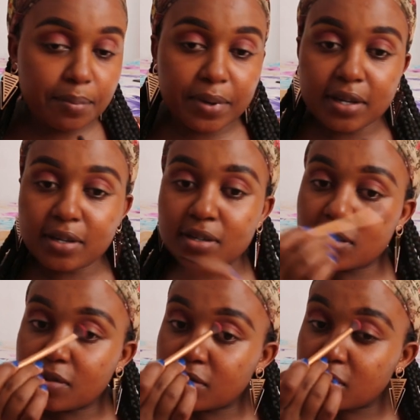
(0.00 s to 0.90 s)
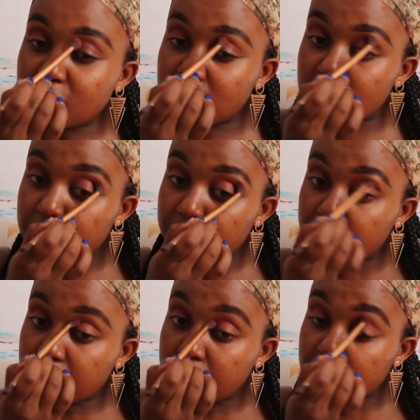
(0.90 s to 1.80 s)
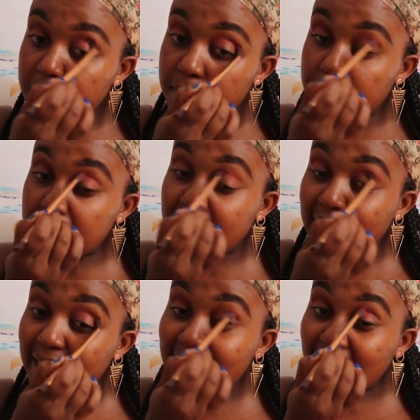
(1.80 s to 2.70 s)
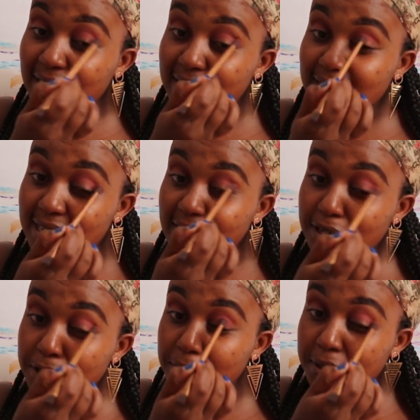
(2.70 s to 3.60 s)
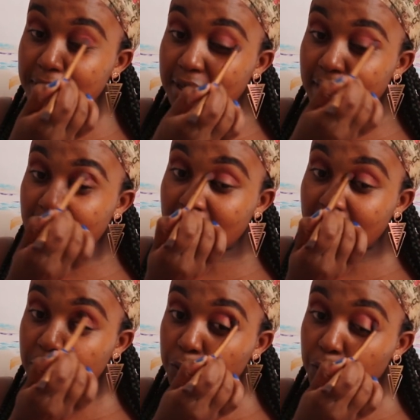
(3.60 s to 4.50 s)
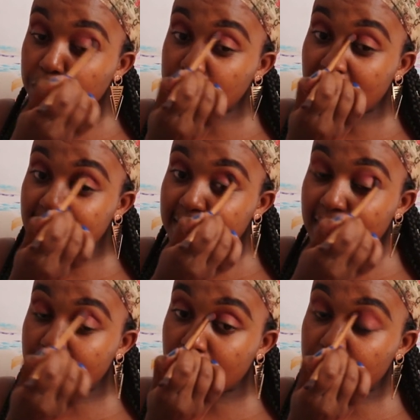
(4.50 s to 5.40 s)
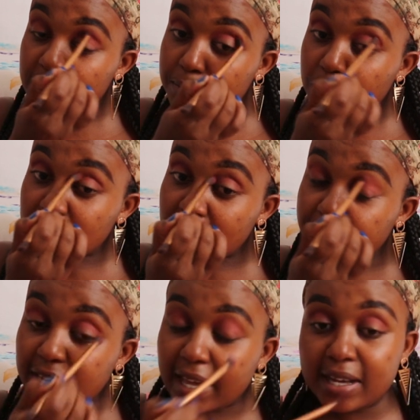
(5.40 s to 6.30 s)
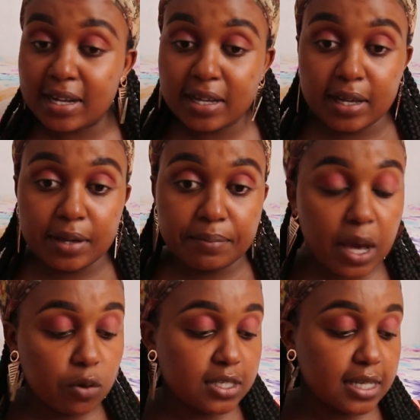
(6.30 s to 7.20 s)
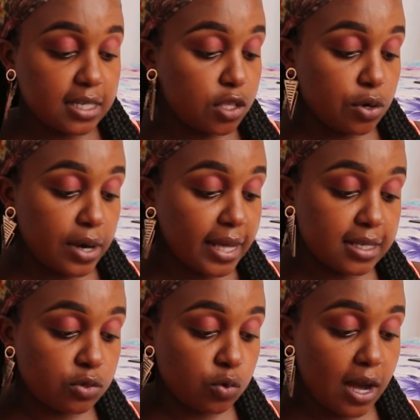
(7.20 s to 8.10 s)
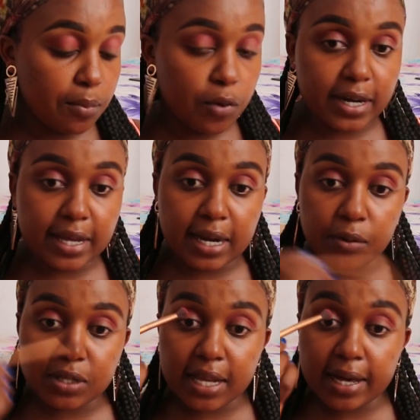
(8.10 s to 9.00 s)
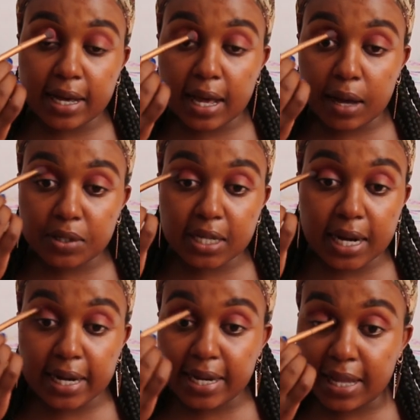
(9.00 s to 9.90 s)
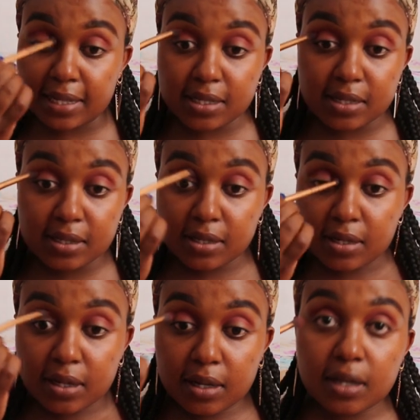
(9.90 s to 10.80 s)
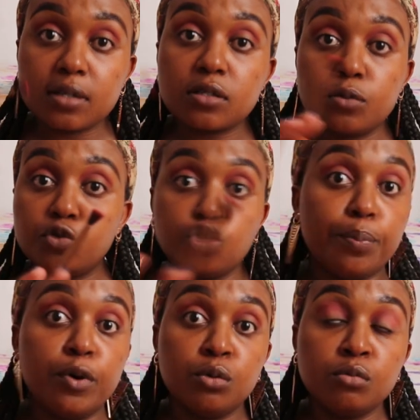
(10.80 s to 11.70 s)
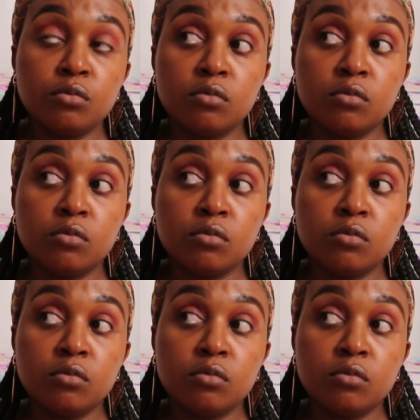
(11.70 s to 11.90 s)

and just being an adult, you know, like what do you guys think about it? Because I feel like, yeah, I was just thrown. I just woke up one day and I was like, I was an adult, like chupu.